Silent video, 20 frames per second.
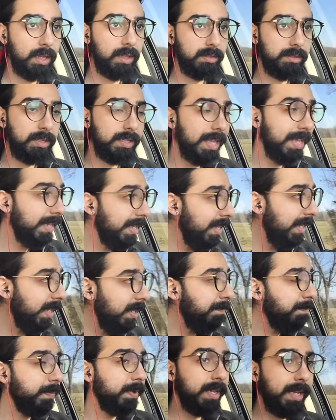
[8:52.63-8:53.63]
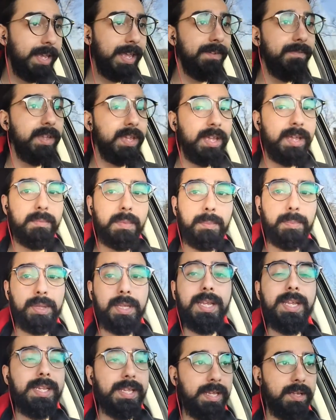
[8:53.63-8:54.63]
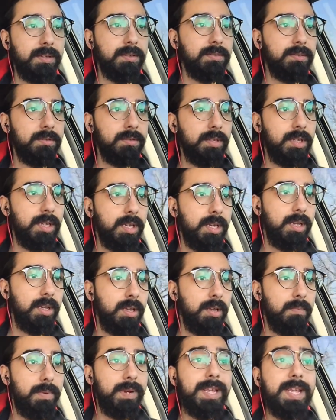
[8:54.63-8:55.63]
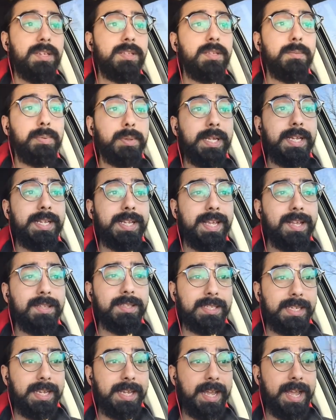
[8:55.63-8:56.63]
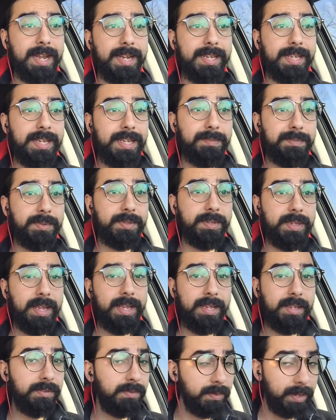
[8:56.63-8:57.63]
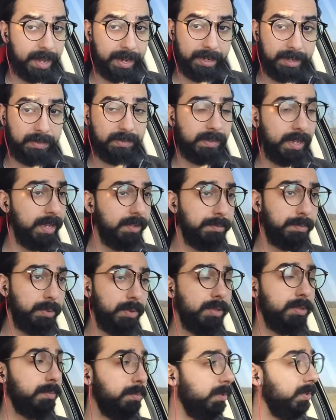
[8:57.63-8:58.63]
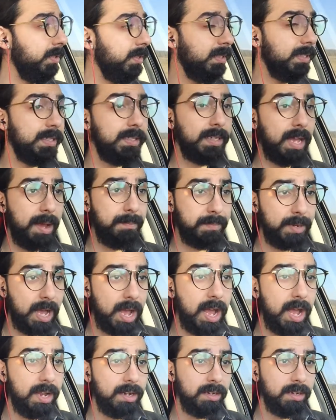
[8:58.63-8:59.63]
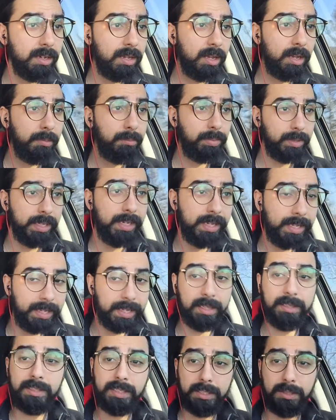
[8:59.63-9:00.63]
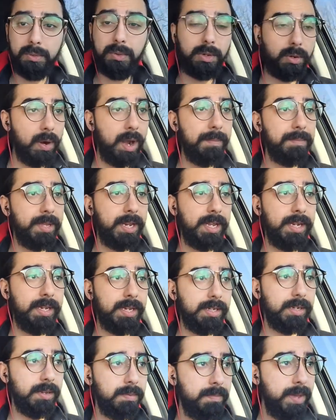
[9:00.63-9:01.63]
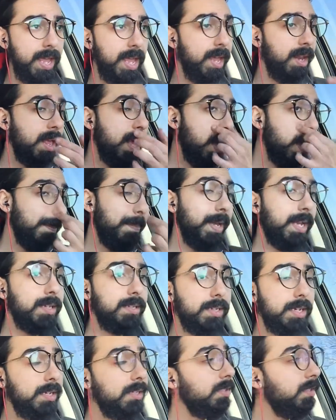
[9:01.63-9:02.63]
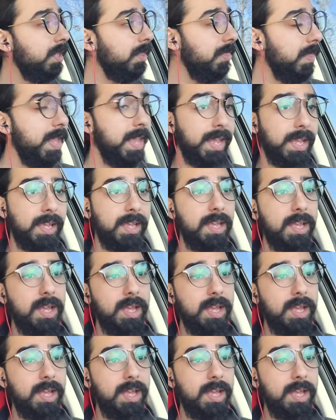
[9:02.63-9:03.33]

So they keep giving him a plea deal, but he has to plead guilty, and he stays principled and says, "I'm not pleading guilty to a crime that I didn't commit." Because here's the thing.